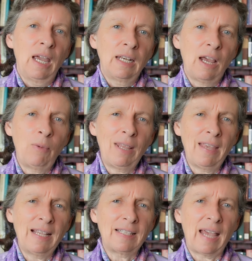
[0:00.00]
Now, when
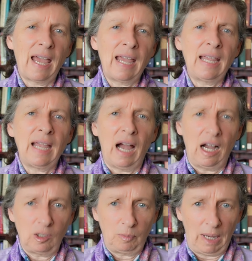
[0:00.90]
there's a
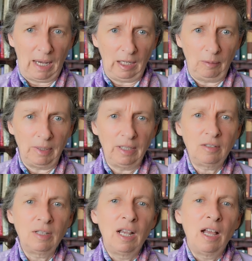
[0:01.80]
hung
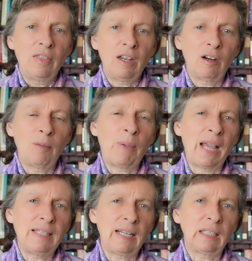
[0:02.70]
parliament, there are
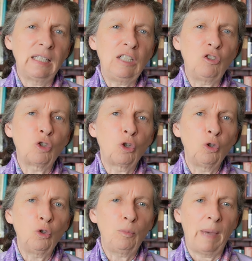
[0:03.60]
basically
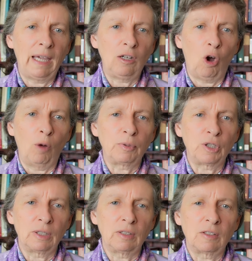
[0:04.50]
two main
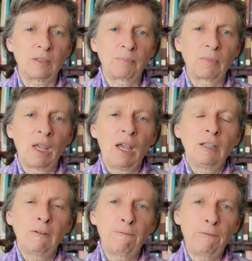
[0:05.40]
options.
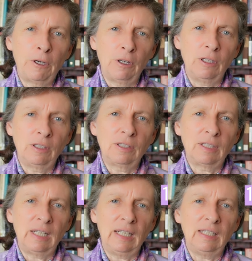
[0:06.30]
The
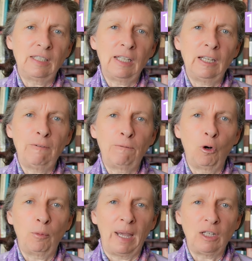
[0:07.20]
first is the
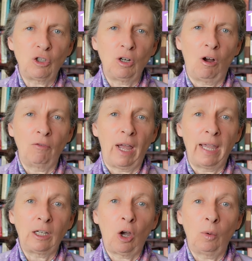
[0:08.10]
formation of
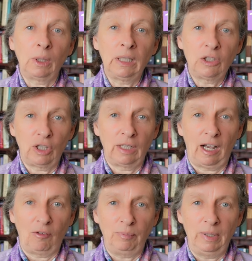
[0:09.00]
a coalition
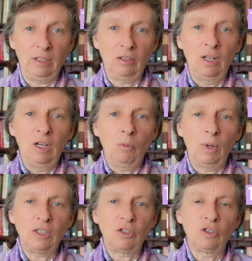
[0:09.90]
government,
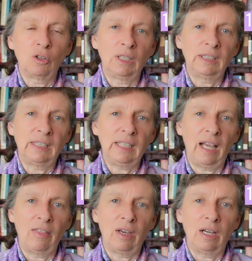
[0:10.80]
which joins
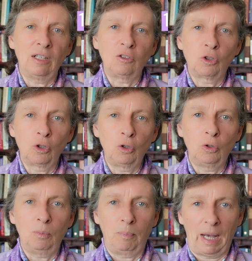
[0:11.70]
together
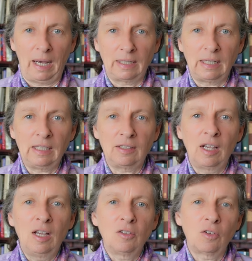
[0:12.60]
two parties
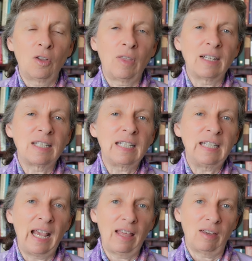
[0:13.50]
so that
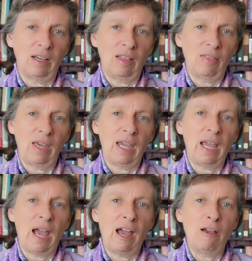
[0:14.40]
together
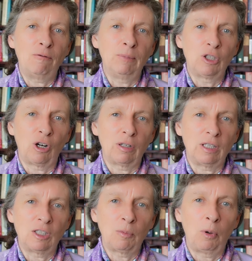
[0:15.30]
they have
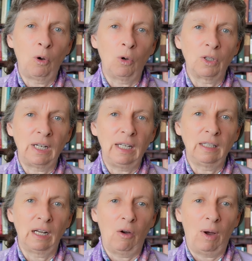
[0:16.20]
majority support in
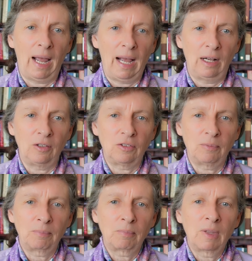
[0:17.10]
the lower house.
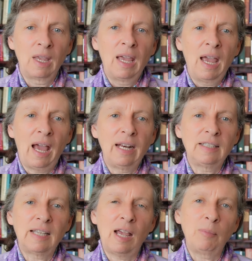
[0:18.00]
An
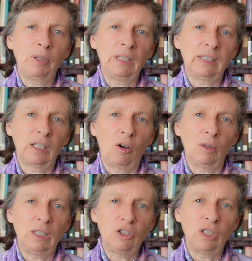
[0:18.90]
example is the
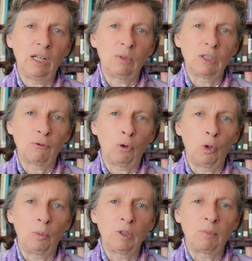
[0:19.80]
coalition that was
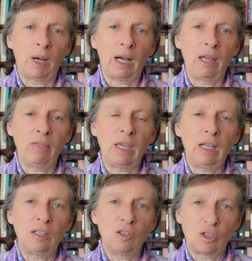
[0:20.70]
formed by the
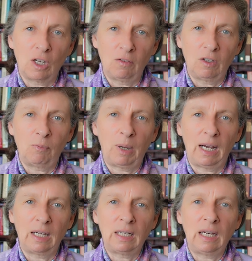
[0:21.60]
Conservative
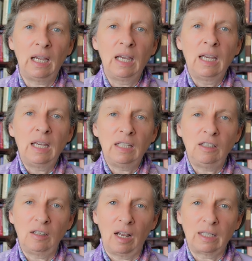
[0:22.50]
Party in
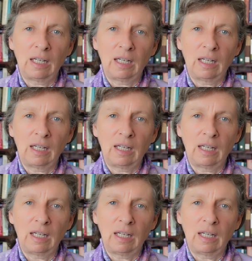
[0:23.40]
the United